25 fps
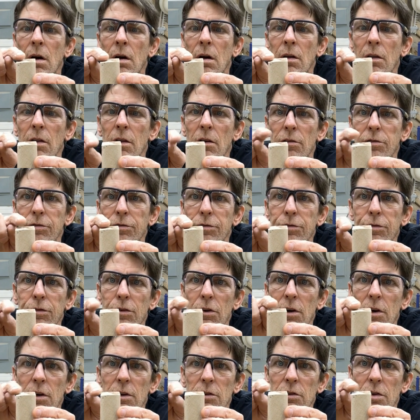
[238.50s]
the
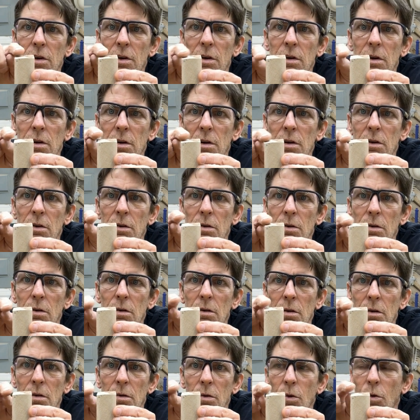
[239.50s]
front
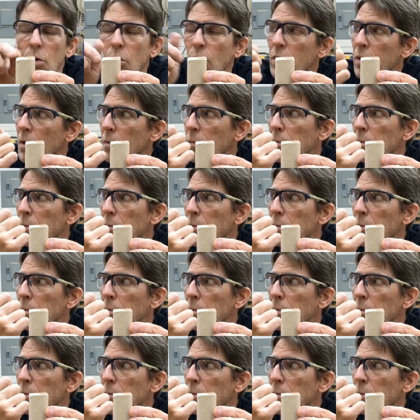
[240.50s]
or the